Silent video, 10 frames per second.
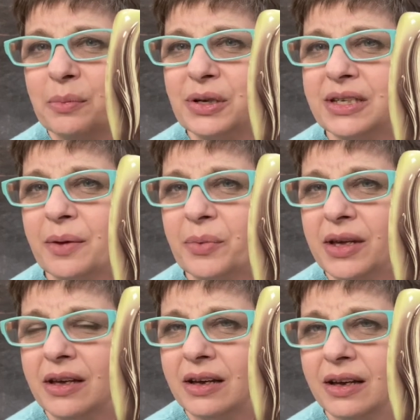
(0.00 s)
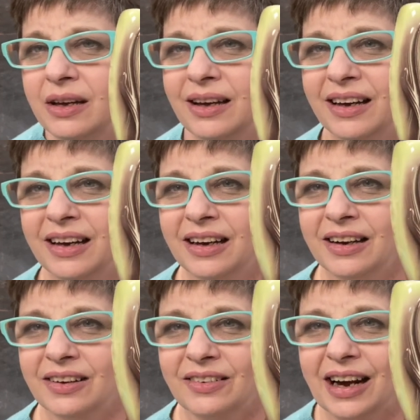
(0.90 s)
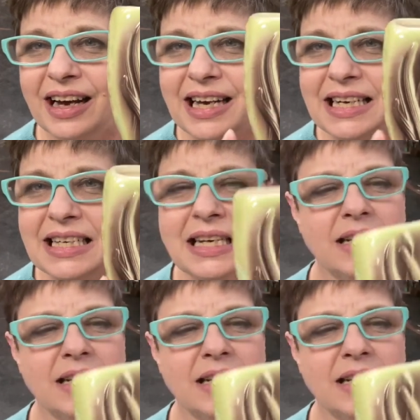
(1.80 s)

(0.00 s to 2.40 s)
or something, right?